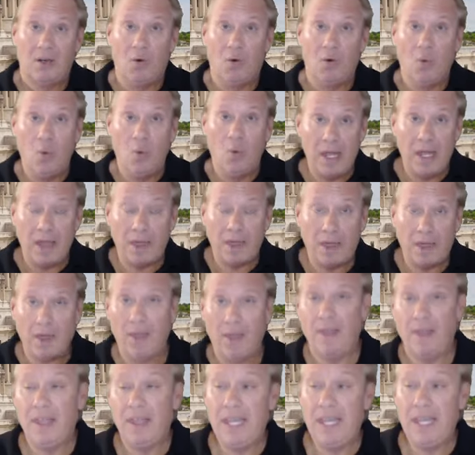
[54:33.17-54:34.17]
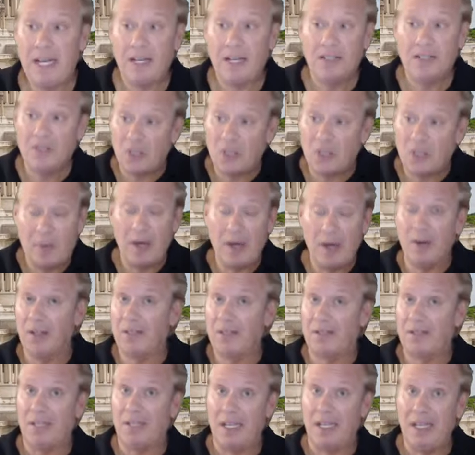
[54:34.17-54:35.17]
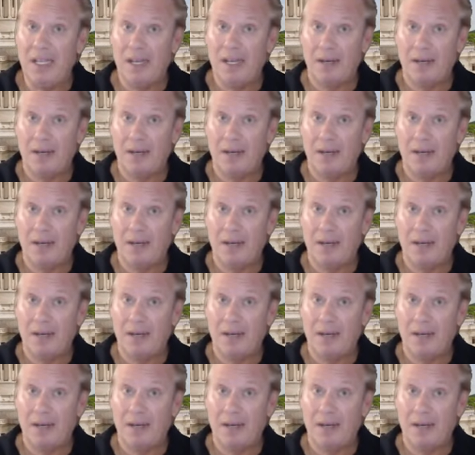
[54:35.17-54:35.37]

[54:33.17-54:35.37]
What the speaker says: with the conspiracy